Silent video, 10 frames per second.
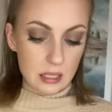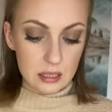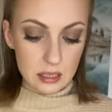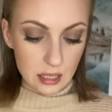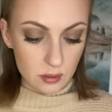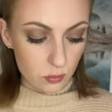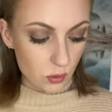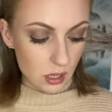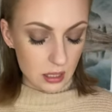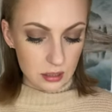Ten of
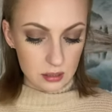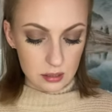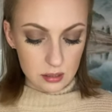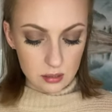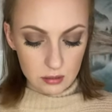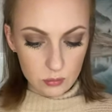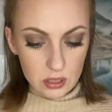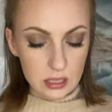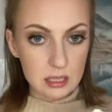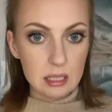Wands with
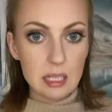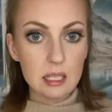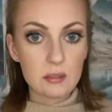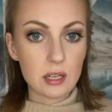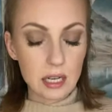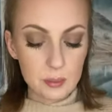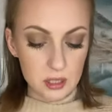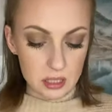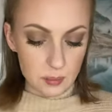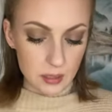the King of Cups
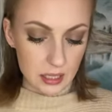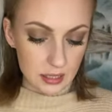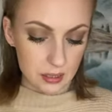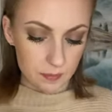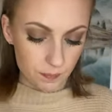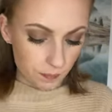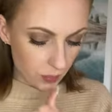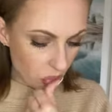at the bottom.